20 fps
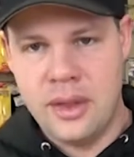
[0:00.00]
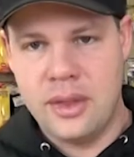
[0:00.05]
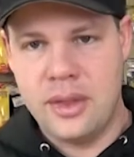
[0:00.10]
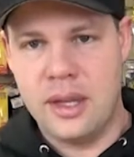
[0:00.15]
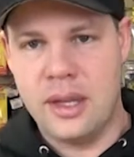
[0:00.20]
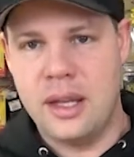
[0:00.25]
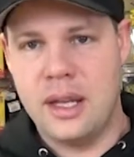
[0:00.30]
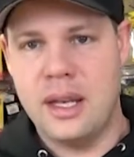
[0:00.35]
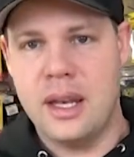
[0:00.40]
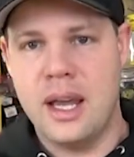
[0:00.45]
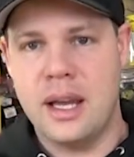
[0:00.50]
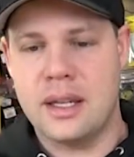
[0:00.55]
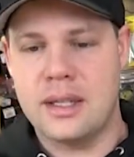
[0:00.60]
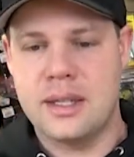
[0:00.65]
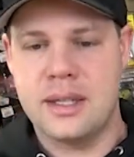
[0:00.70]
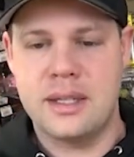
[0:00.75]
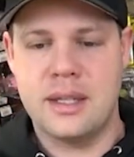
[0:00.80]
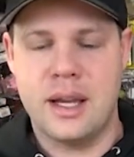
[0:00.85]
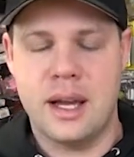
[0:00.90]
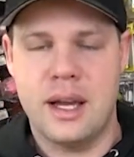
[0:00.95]
The
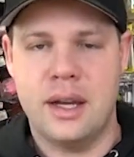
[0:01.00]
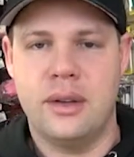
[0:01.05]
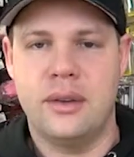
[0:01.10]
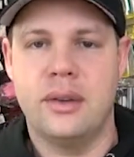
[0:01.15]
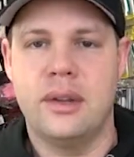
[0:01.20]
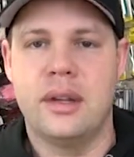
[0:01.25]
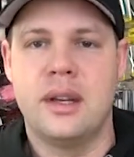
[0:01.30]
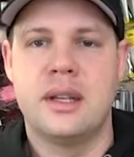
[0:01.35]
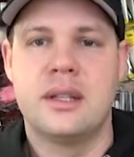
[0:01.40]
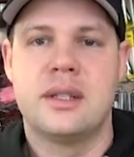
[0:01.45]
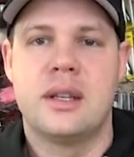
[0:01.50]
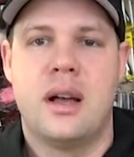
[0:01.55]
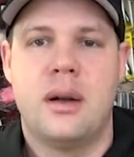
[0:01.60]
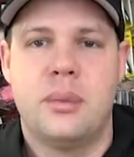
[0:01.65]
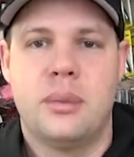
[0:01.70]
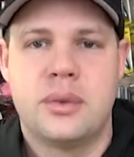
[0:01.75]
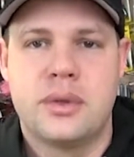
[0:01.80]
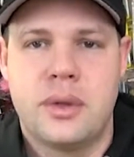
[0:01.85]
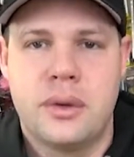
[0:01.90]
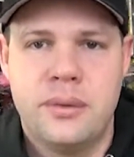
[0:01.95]
next style is
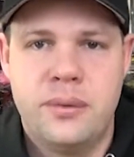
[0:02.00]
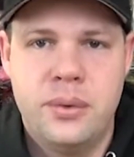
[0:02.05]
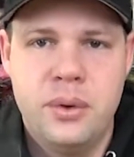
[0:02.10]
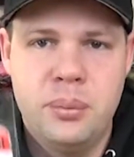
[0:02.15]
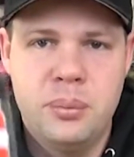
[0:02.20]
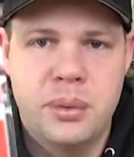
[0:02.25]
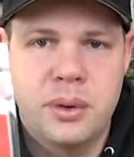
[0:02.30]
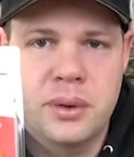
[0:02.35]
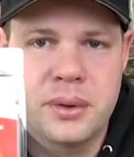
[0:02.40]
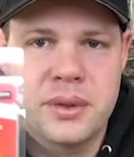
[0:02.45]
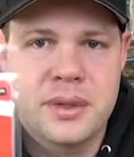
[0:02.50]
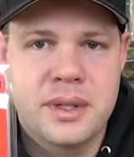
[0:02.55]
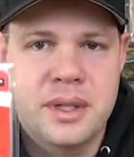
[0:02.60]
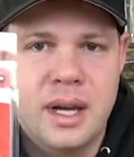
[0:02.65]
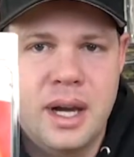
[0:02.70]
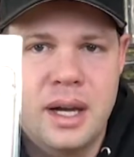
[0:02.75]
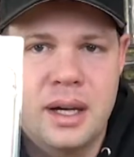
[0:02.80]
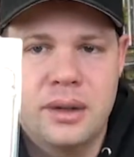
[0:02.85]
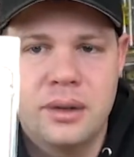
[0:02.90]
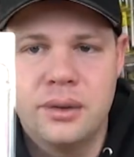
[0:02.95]
almost a football
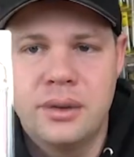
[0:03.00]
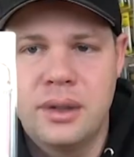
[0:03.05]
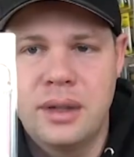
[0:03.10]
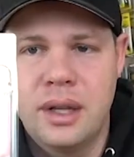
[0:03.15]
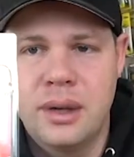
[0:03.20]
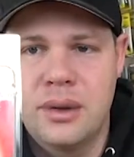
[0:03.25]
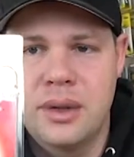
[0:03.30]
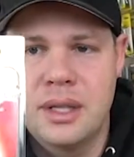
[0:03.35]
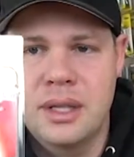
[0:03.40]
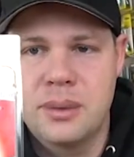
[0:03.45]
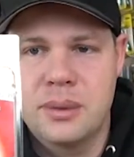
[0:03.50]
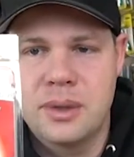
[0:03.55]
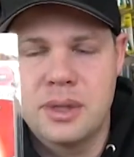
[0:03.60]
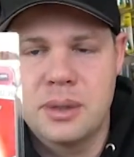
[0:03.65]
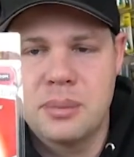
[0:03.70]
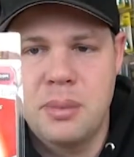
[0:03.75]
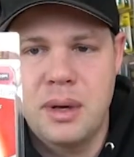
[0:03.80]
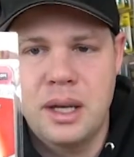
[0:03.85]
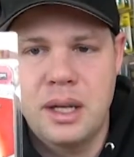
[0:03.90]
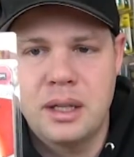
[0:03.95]
style. Now this
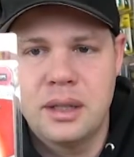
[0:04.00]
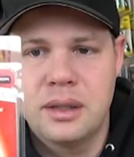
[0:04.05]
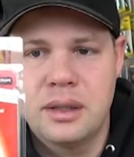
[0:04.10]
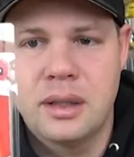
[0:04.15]
one's made